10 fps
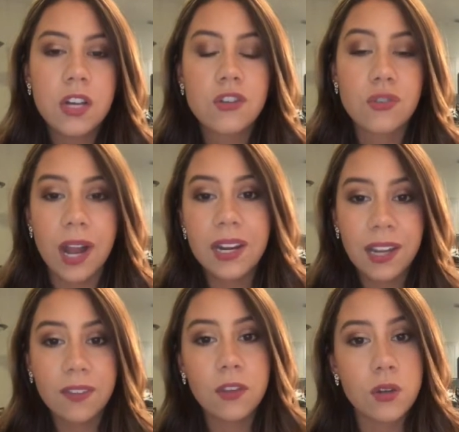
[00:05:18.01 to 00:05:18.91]
try to
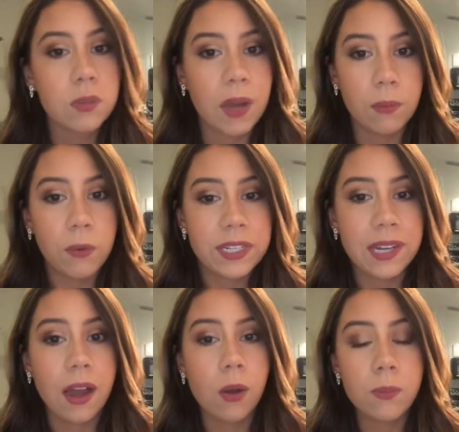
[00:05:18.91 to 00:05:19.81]
get those bad boys
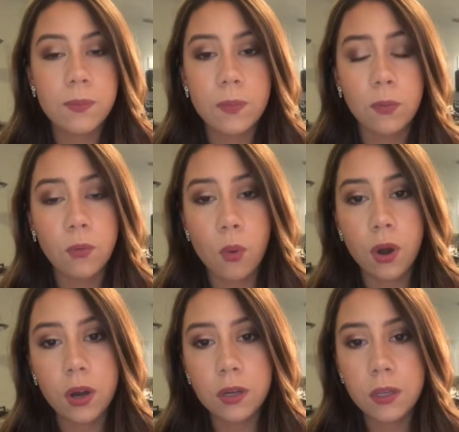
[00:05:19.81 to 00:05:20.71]
out
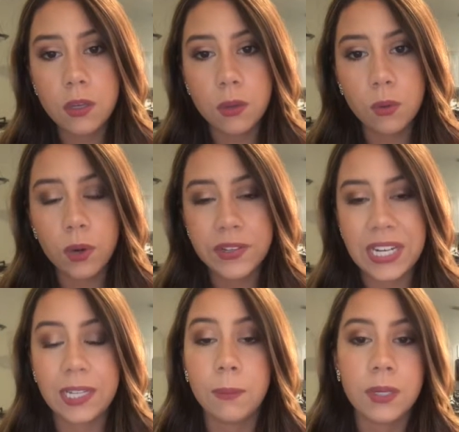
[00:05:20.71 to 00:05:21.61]
before you are
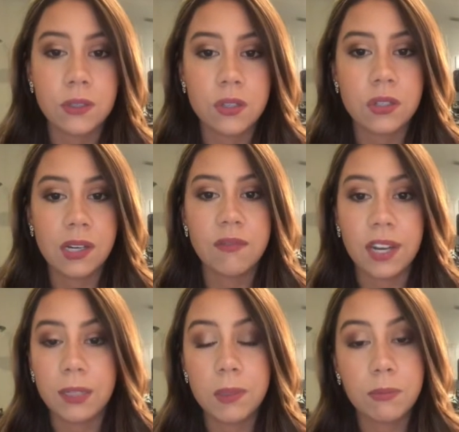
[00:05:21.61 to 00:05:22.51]
taking pictures and
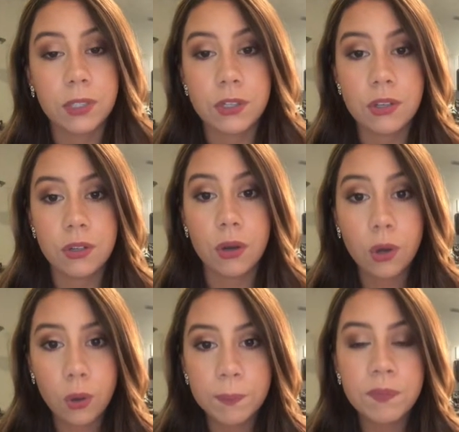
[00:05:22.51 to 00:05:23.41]
inviting people into your
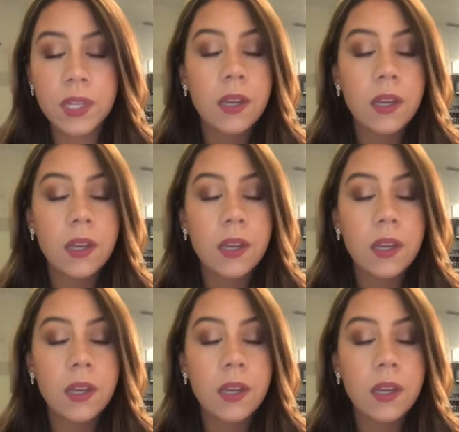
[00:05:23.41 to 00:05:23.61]
home.